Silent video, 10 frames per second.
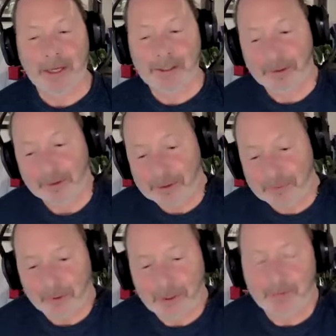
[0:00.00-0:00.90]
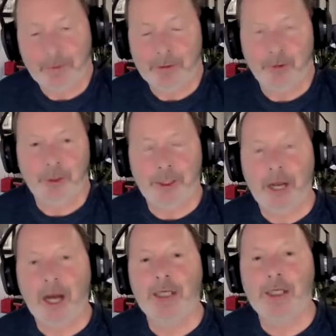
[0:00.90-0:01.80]
and it's funny, like
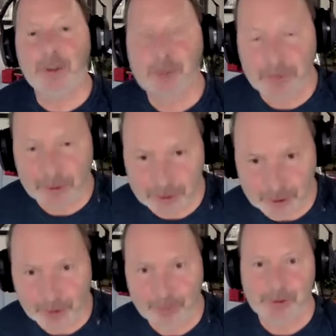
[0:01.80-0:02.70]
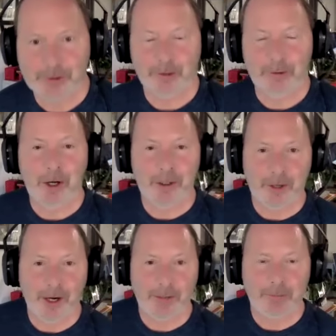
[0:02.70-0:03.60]
39 years at this now is a long
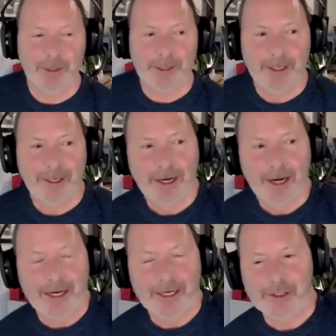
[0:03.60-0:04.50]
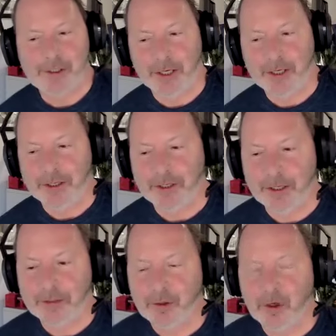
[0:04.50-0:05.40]
time, but it's
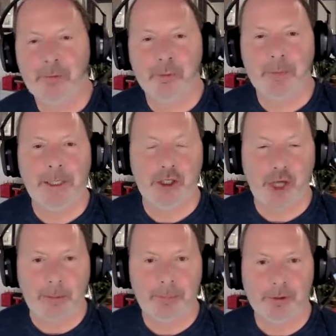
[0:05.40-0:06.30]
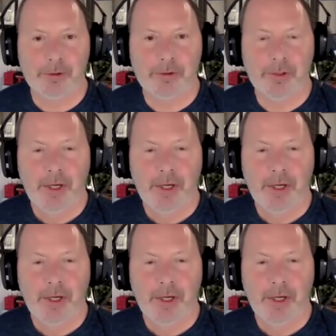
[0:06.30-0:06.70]
gone through many chapters.